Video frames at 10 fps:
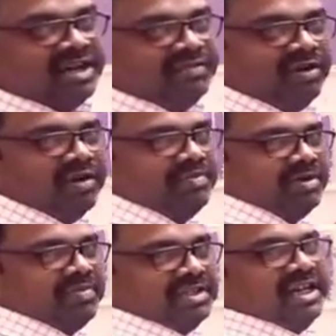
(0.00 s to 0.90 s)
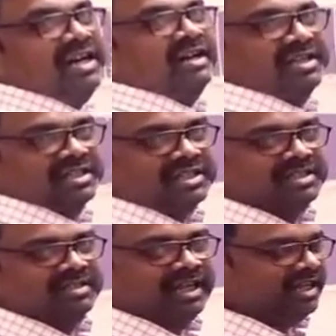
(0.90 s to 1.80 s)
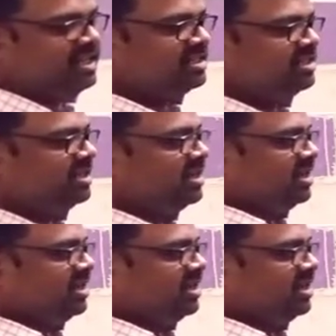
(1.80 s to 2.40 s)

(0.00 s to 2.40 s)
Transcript: Therefore, vapor pressure increases. That is,